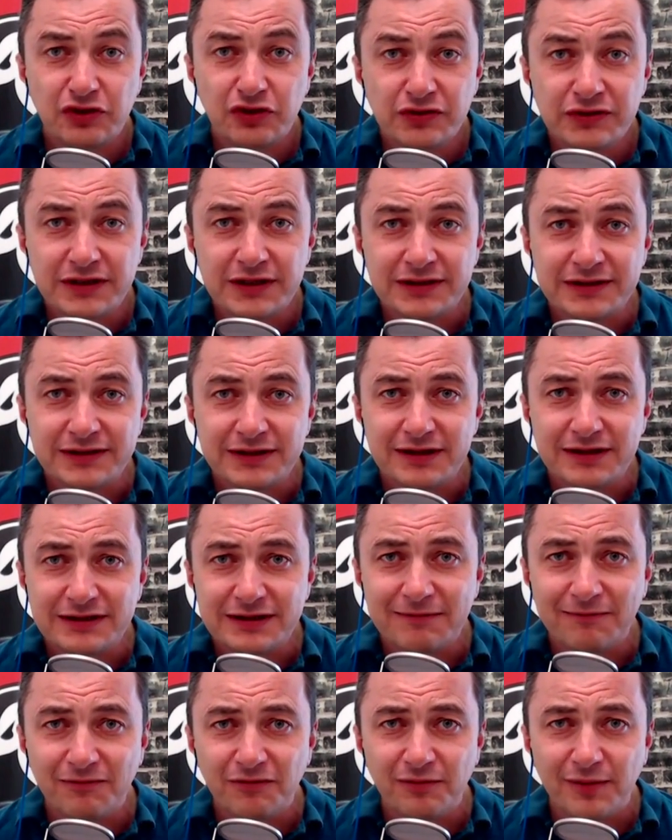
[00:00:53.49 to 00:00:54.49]
use this
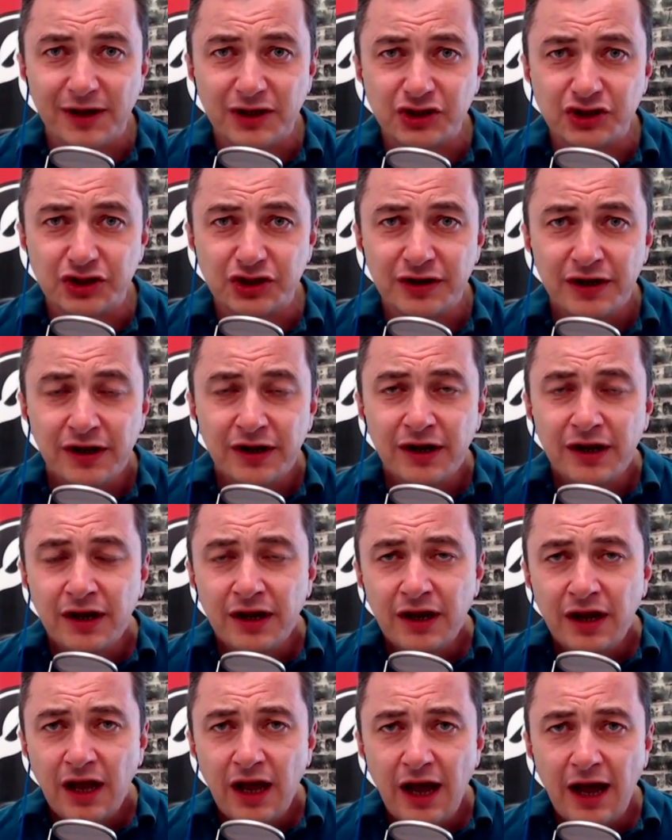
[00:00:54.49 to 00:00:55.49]
this information.
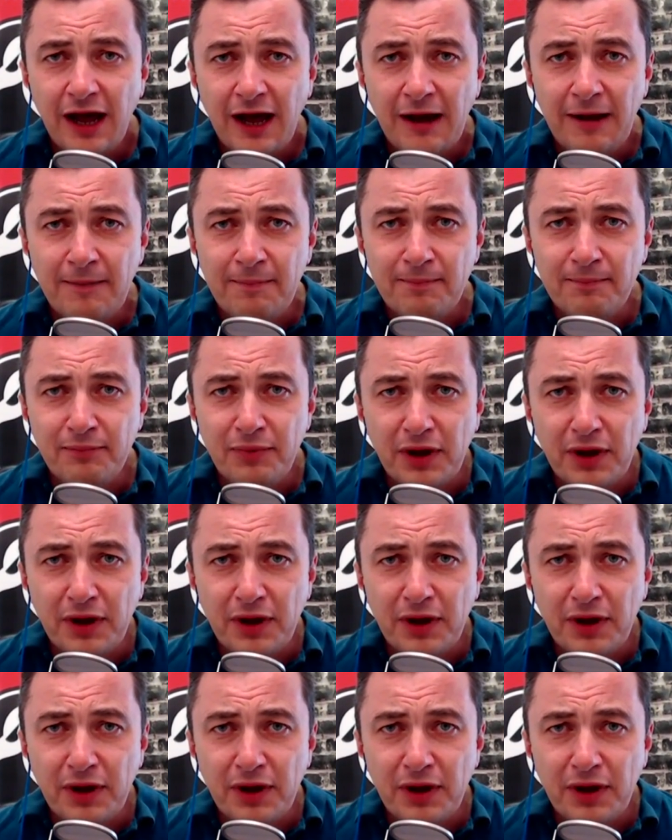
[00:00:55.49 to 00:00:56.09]
Um,